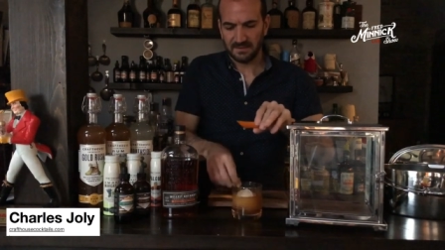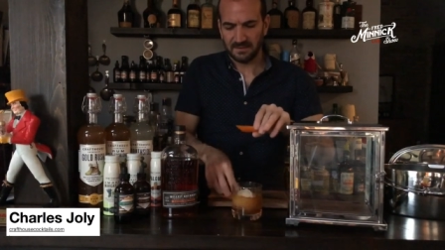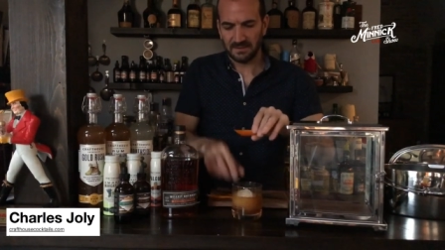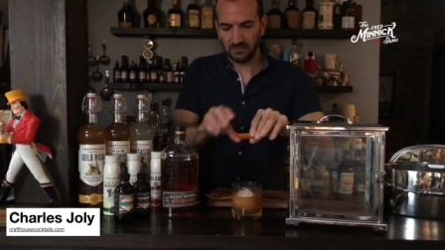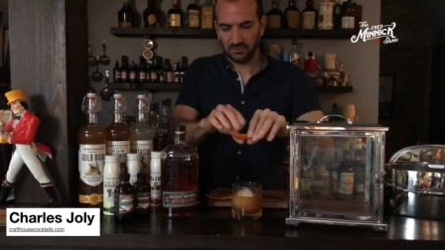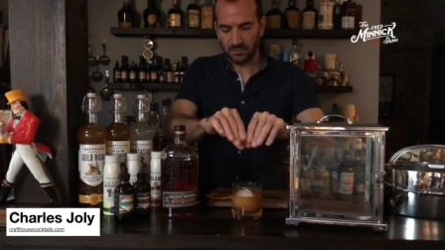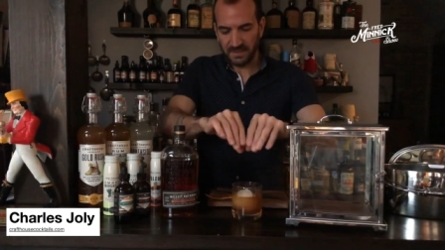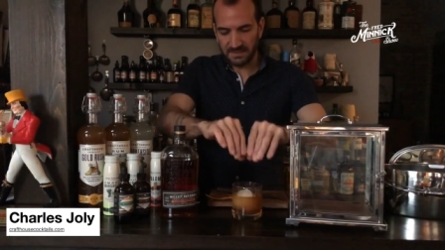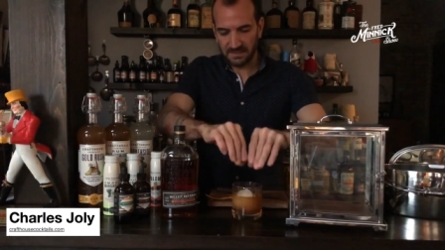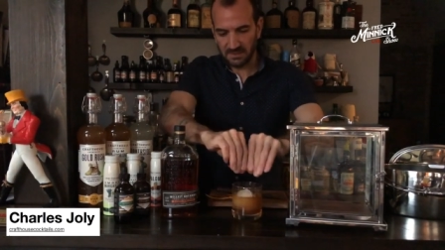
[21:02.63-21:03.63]
little
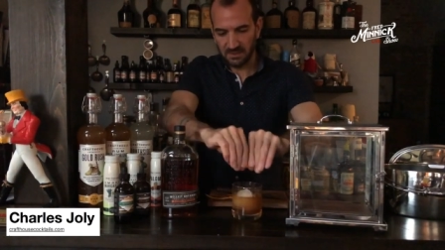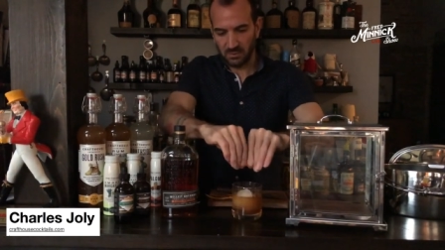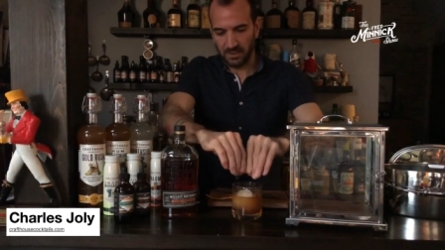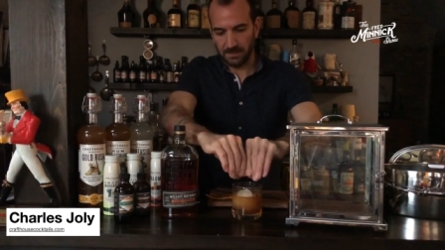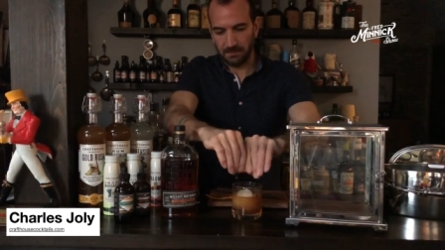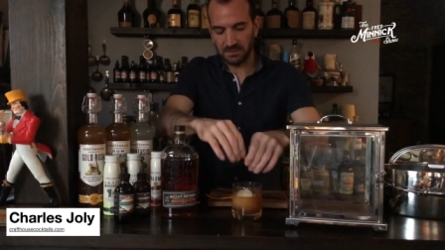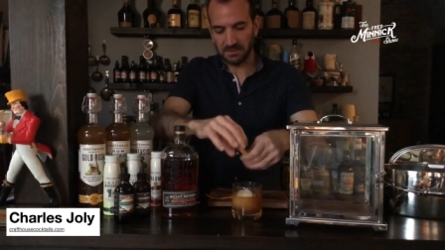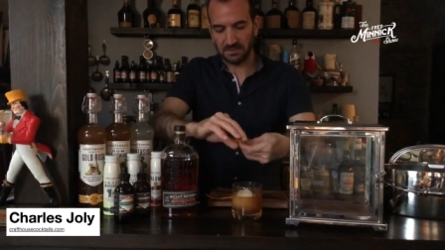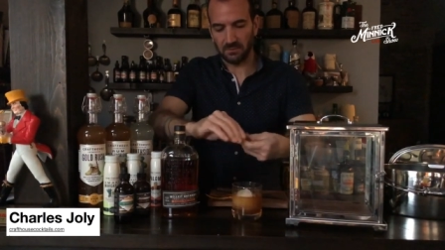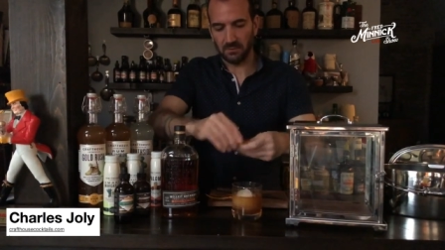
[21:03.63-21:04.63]
twist, quick
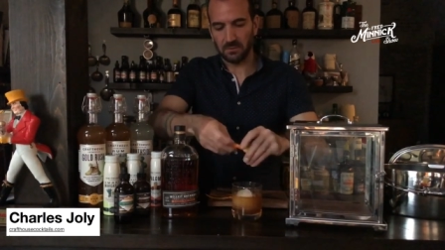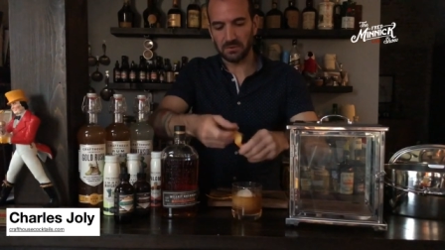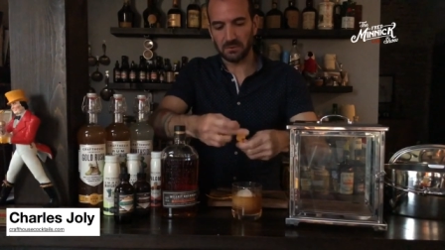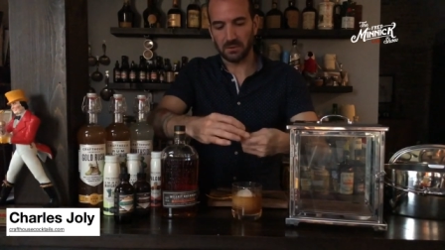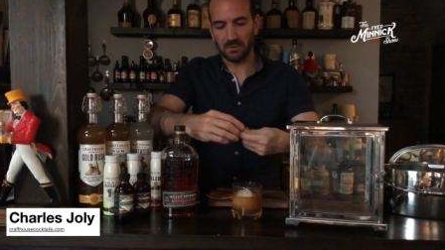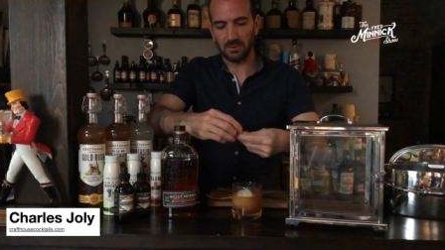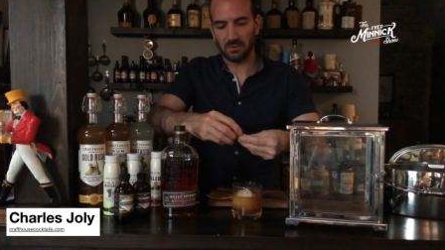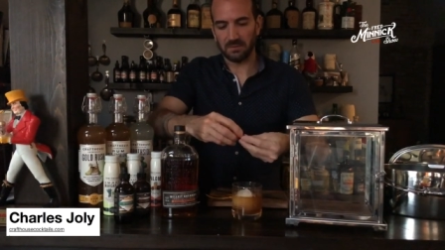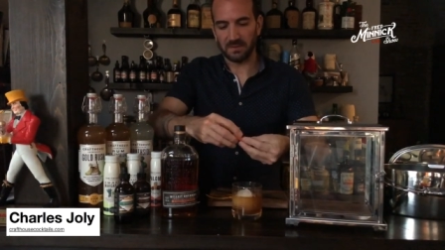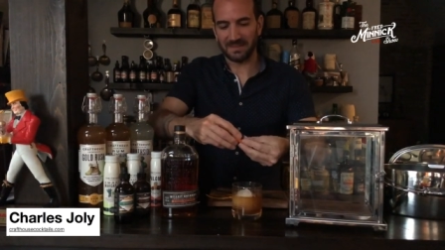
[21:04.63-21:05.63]
burst of orange oil
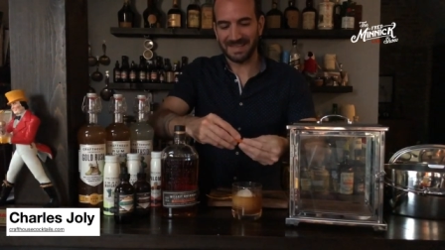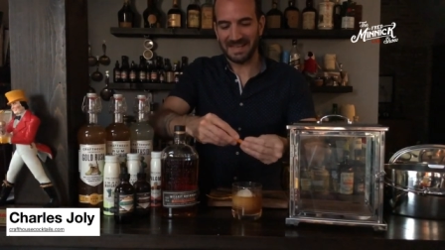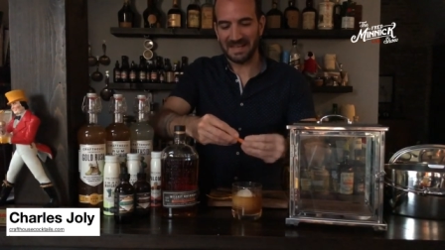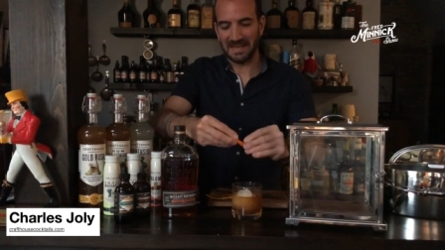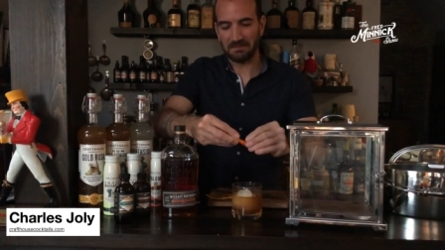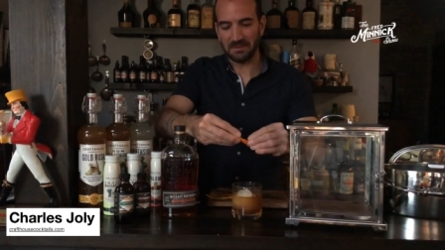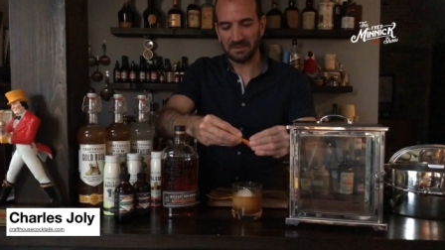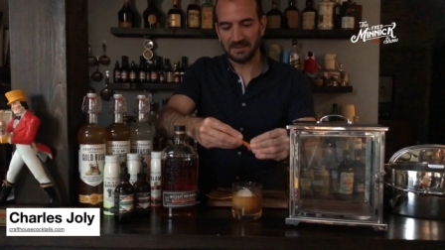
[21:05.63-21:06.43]
over the top,